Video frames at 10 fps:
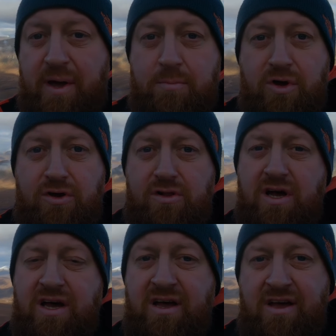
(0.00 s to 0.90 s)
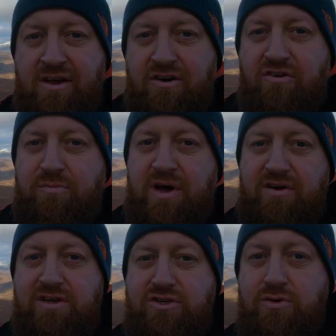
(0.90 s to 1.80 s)
big buckle over my
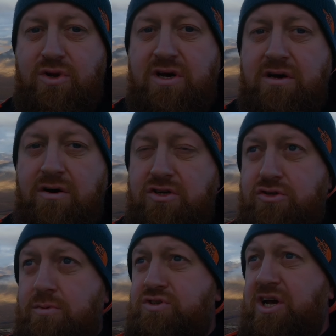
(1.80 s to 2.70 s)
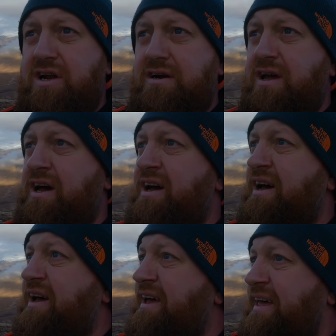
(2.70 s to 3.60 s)
right shoulder, or Stob Gerard,
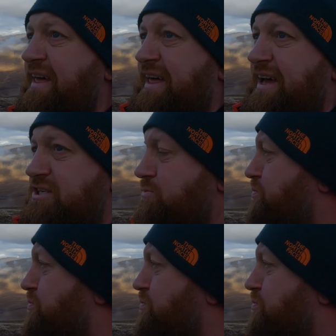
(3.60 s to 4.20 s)
it's